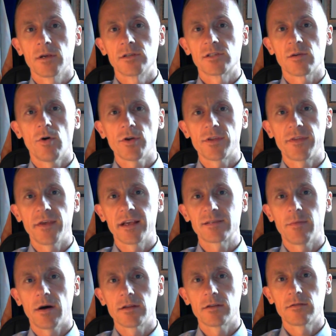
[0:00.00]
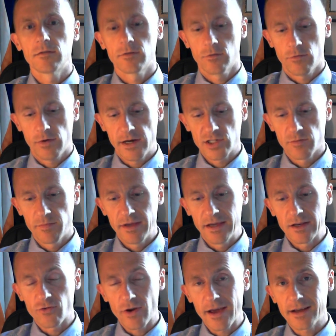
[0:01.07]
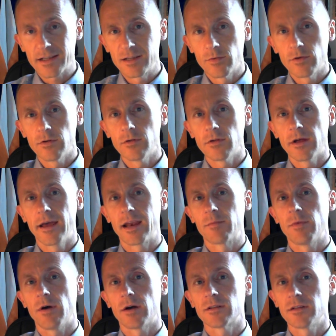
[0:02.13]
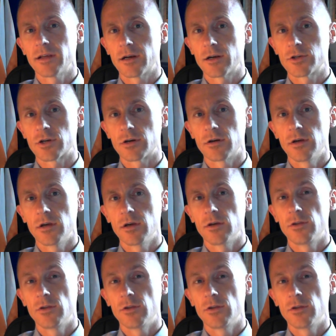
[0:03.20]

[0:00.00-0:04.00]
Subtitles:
So both things about question being tractable and about literature,